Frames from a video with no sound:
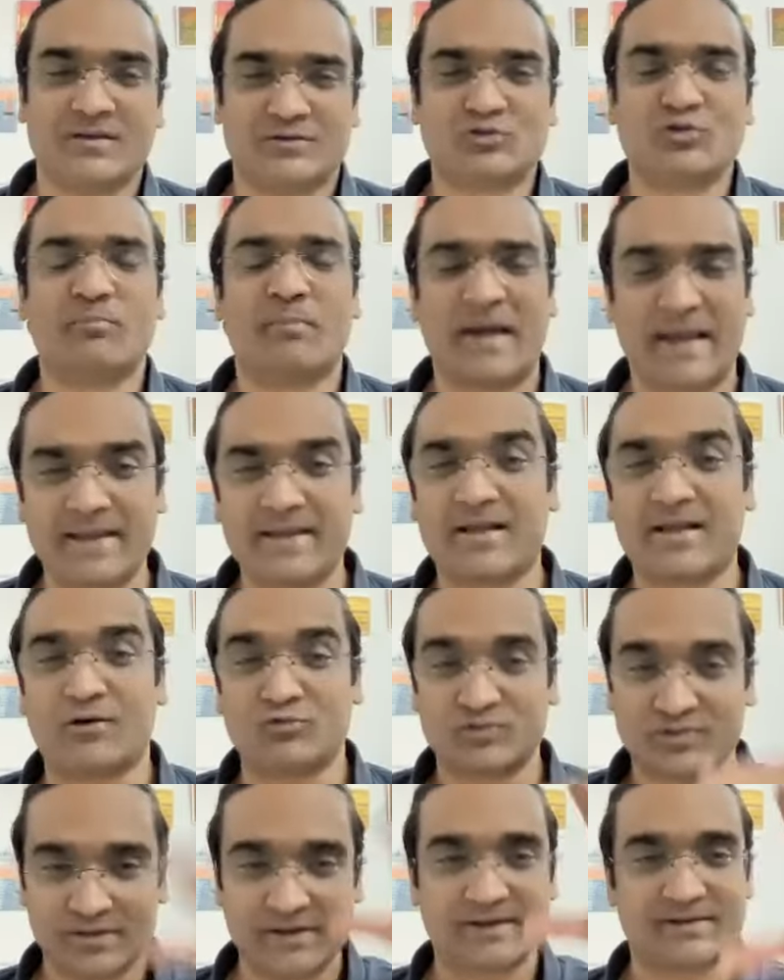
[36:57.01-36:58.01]
So my
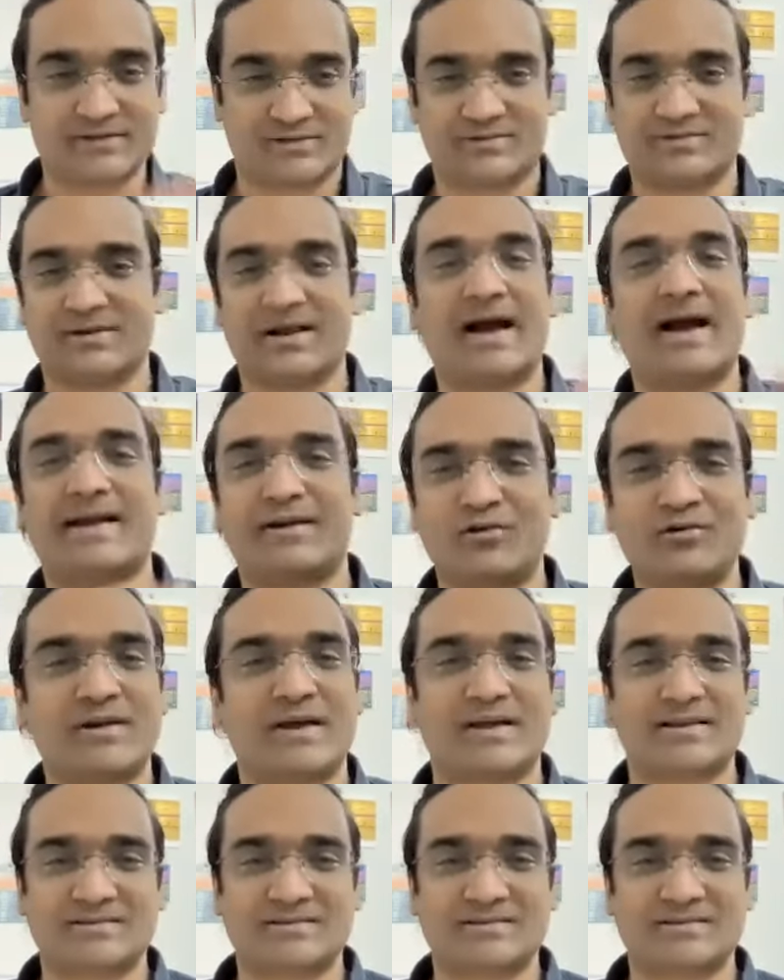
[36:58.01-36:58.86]
counselors, I don't